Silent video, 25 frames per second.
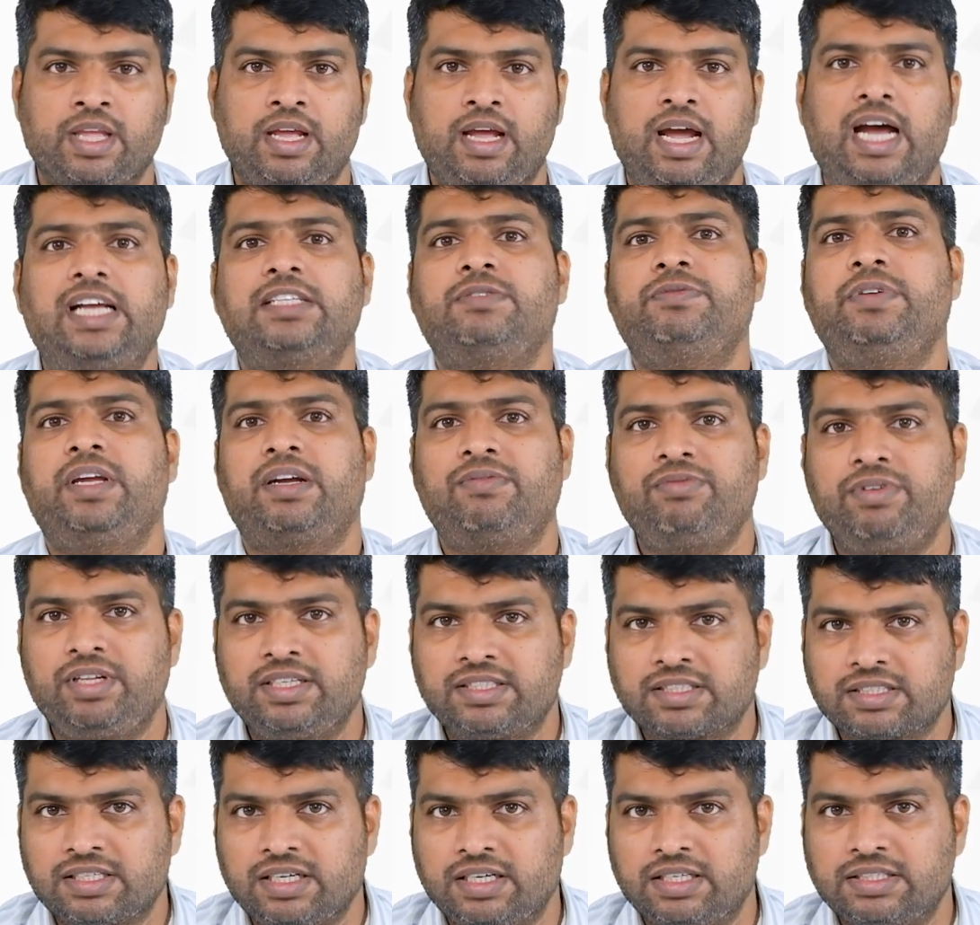As we have
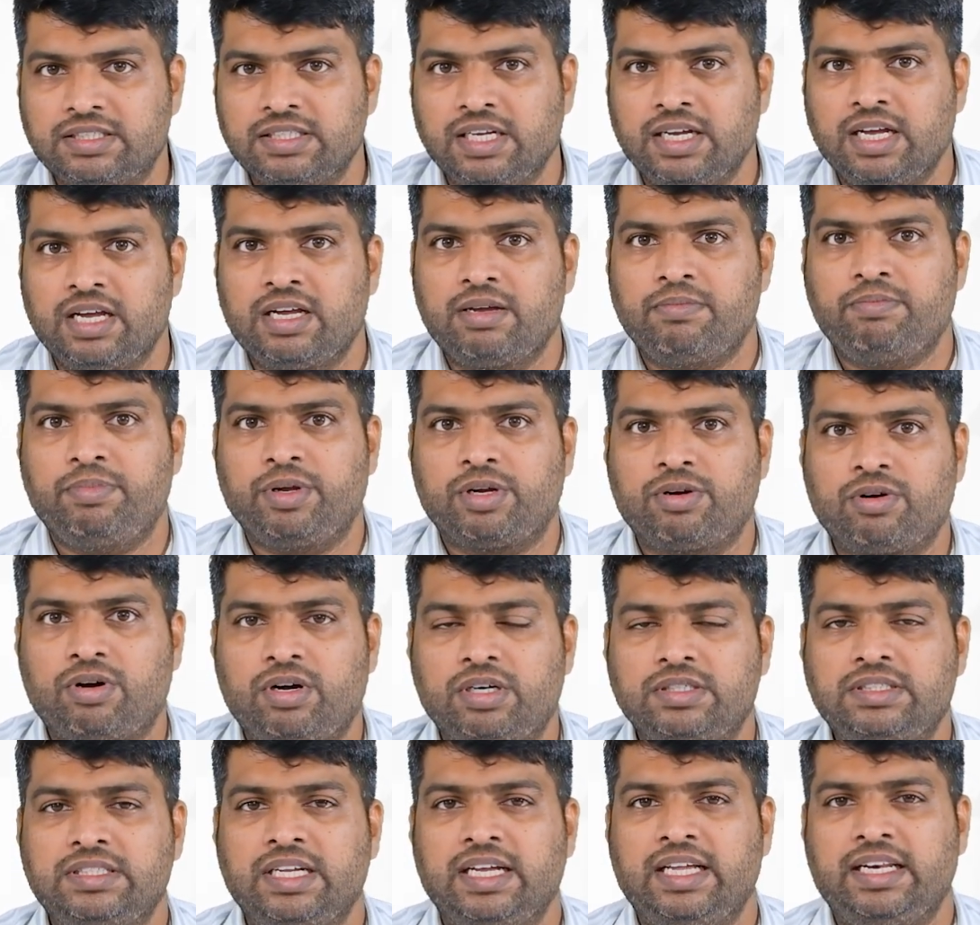discussed,
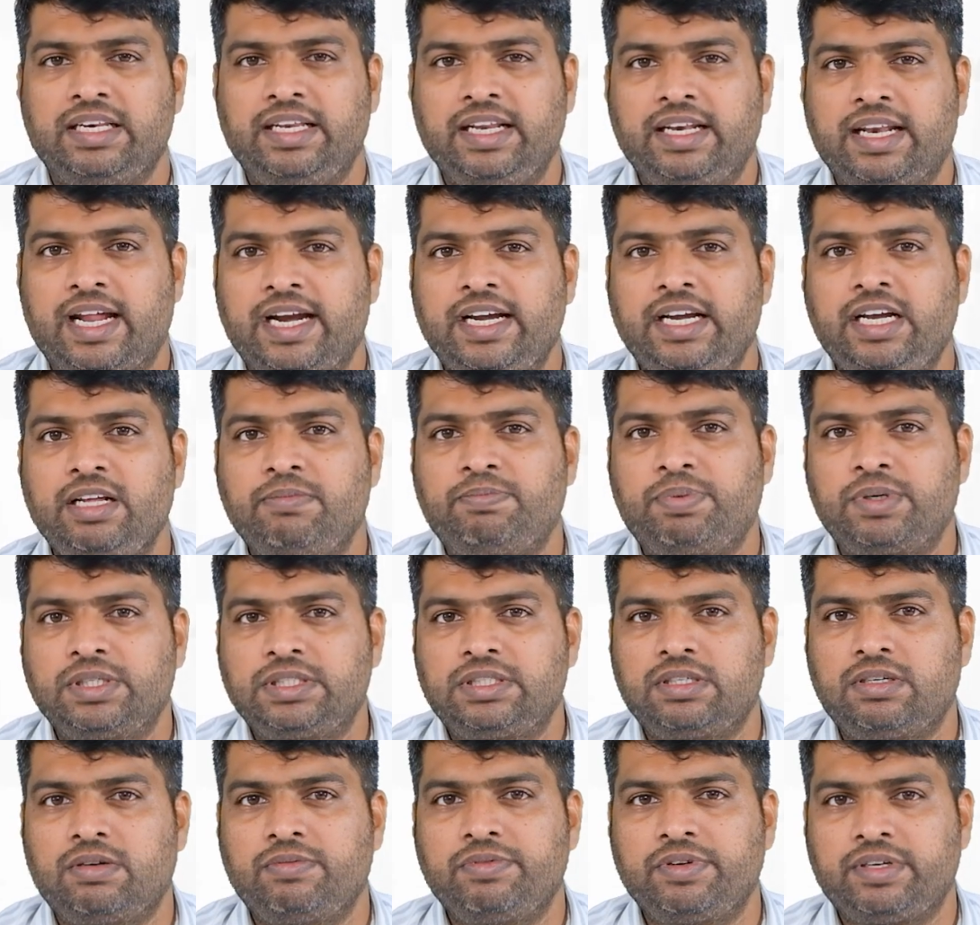because the
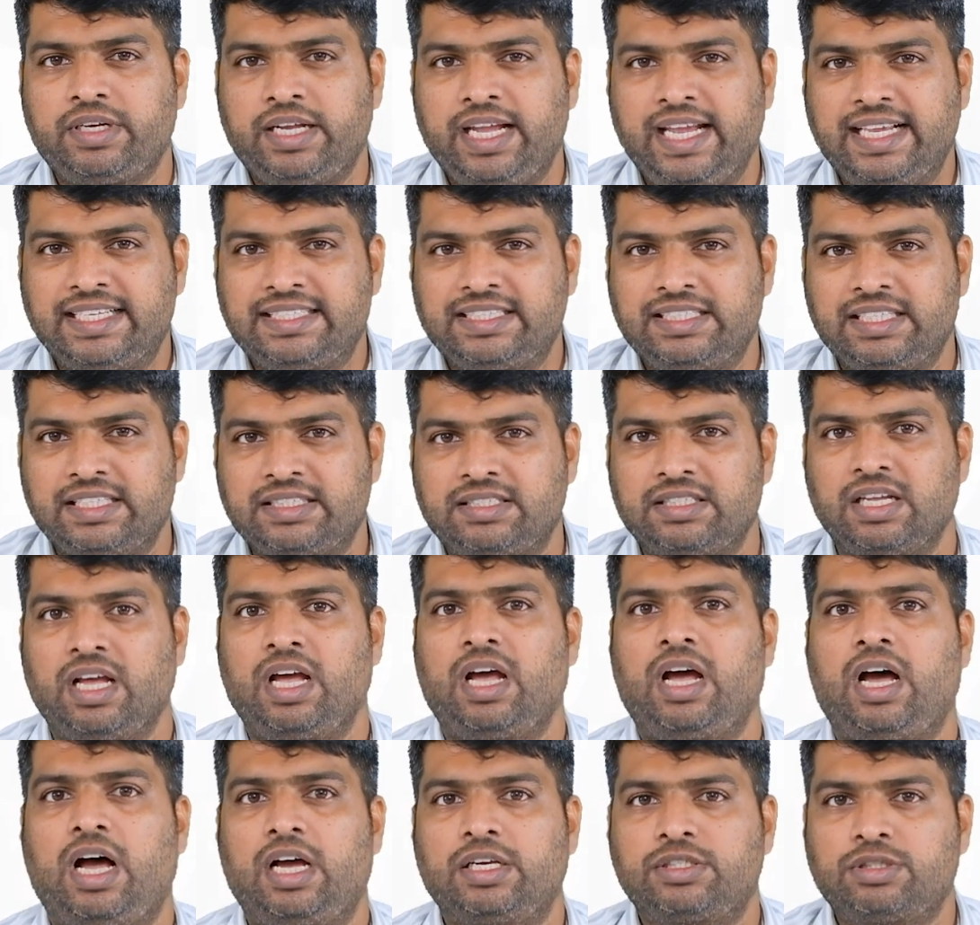90% of the cases
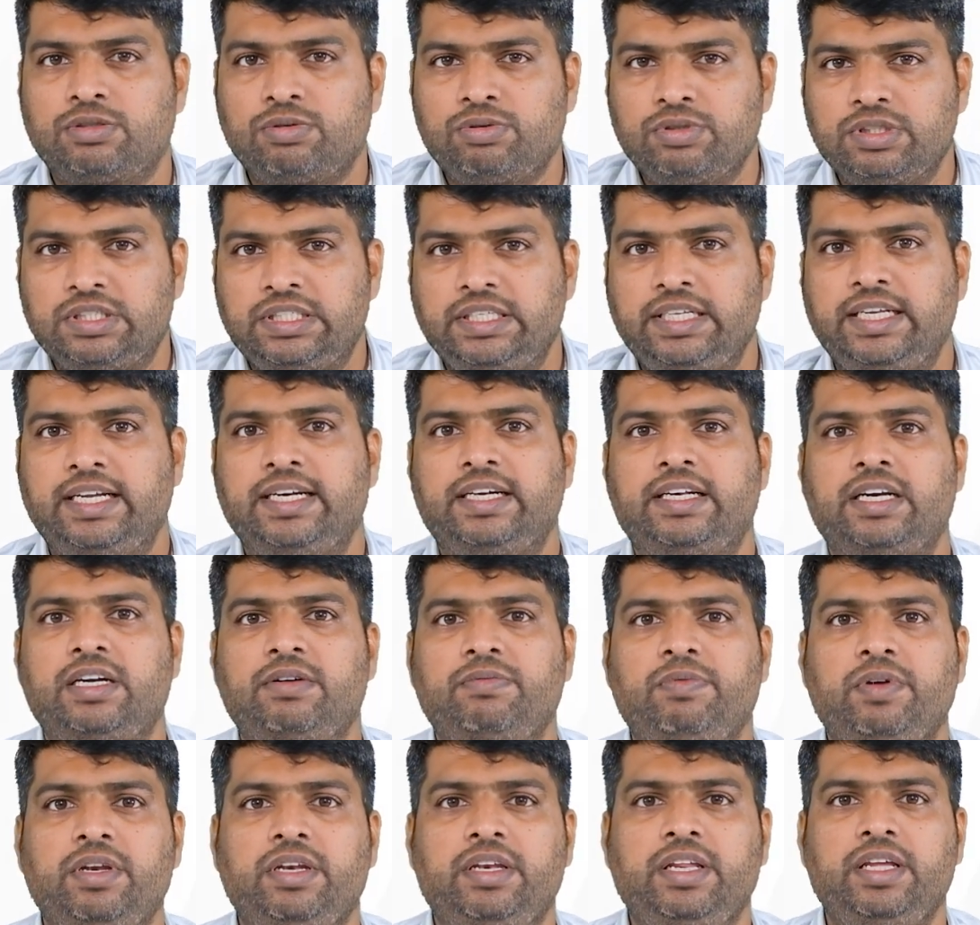
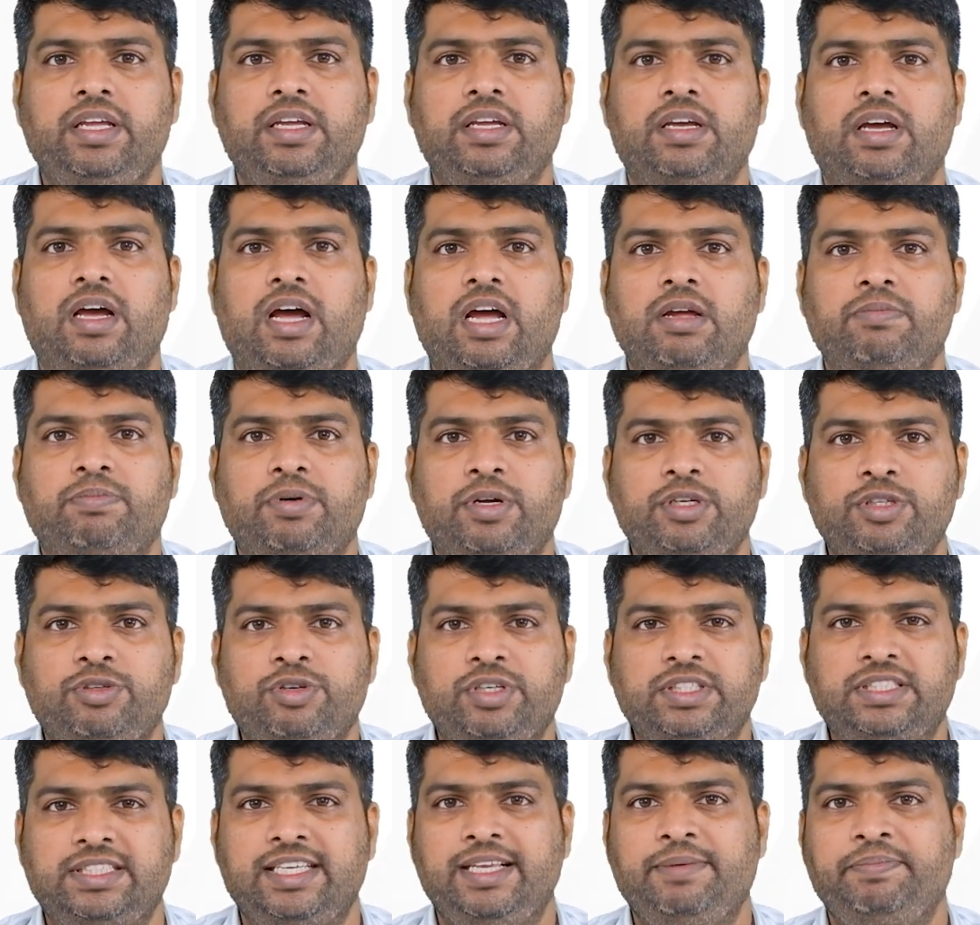associated with the
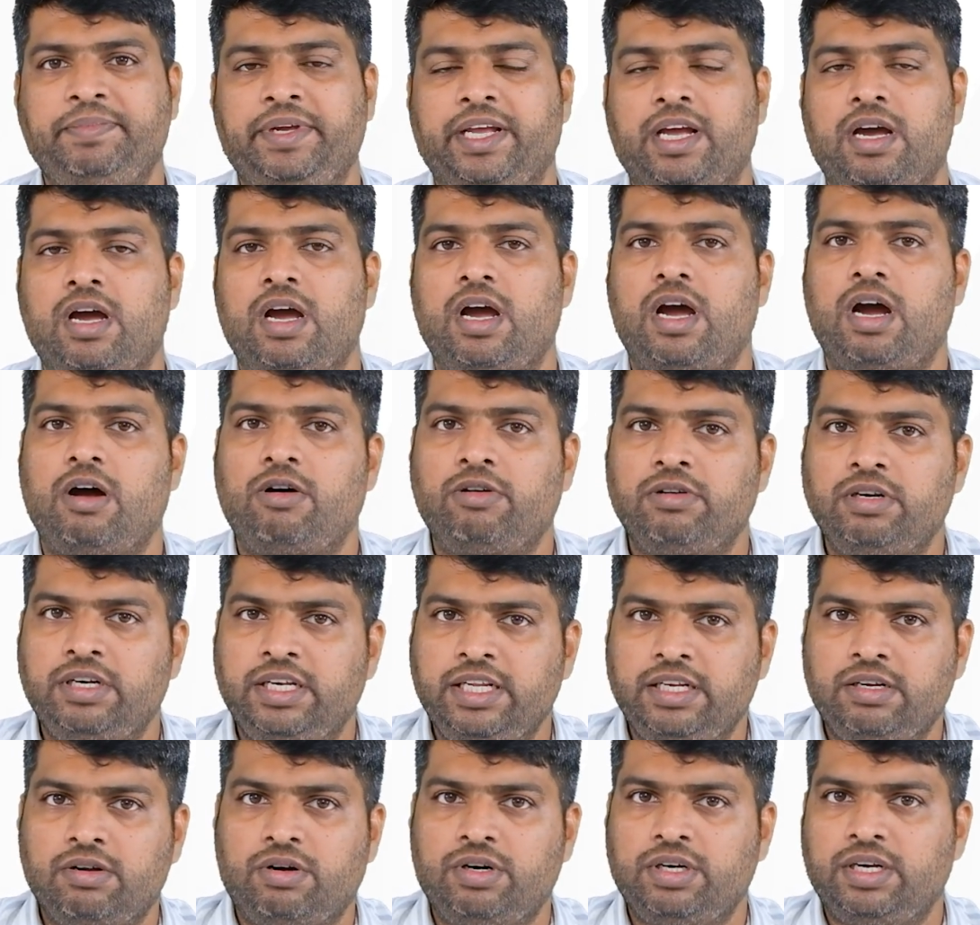hyperuricemia or
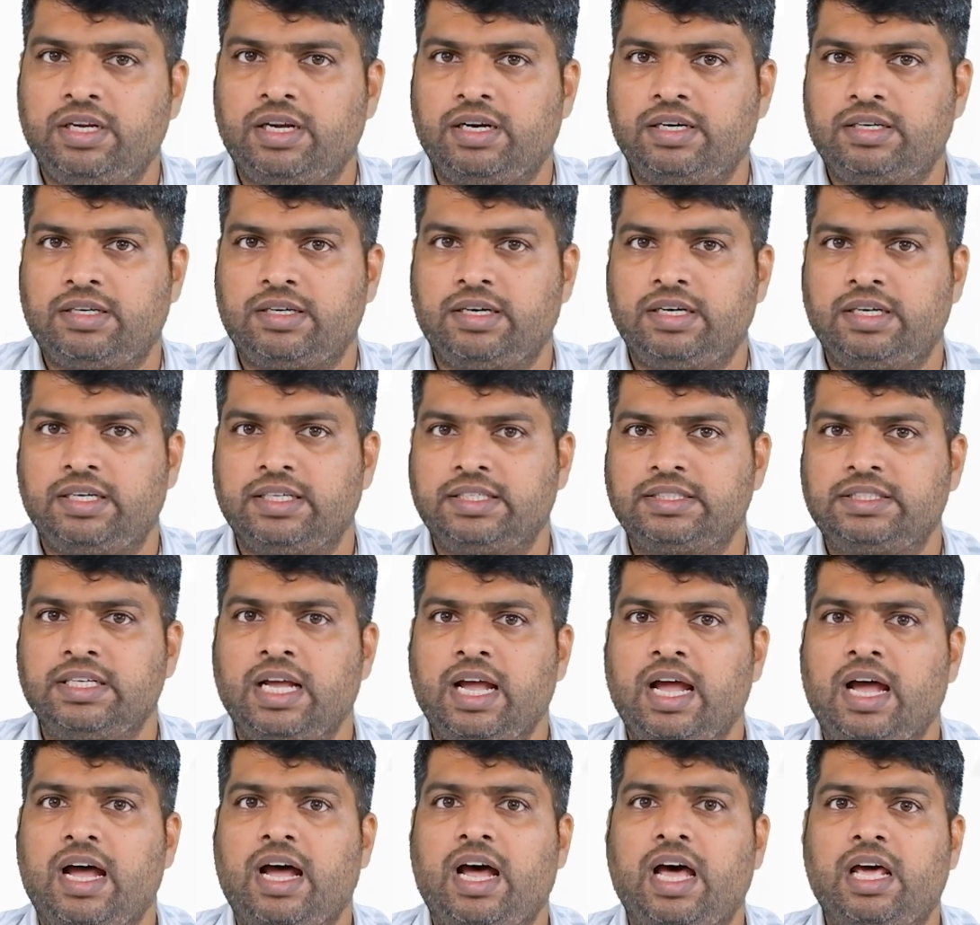the gouty arthritis
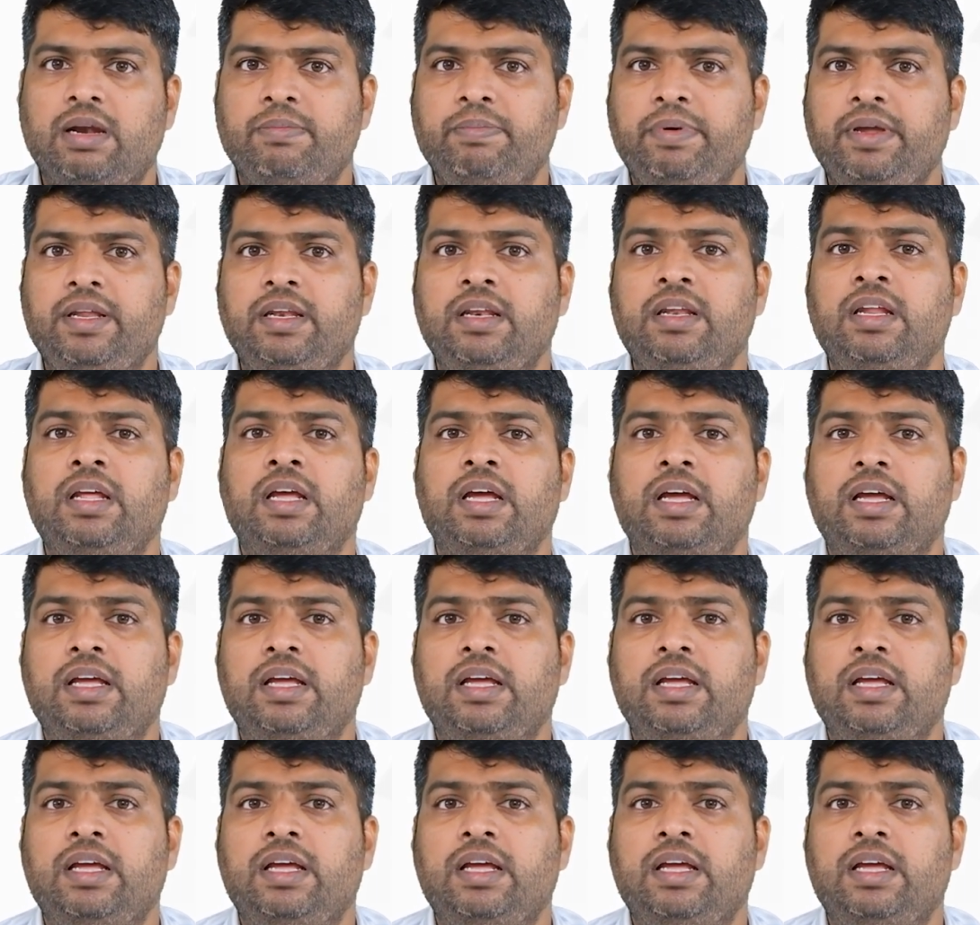are being